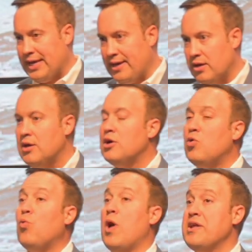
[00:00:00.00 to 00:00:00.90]

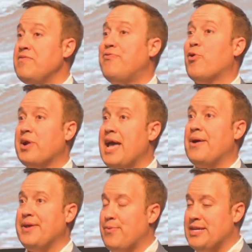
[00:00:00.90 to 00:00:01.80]
1 in 4
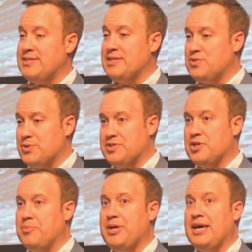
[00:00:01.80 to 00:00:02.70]
county residents was
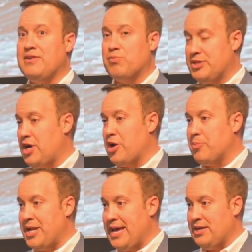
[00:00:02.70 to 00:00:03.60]
going to be at
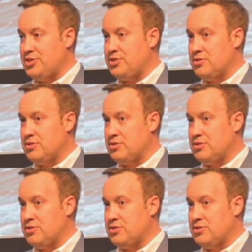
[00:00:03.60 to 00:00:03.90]
retirement age.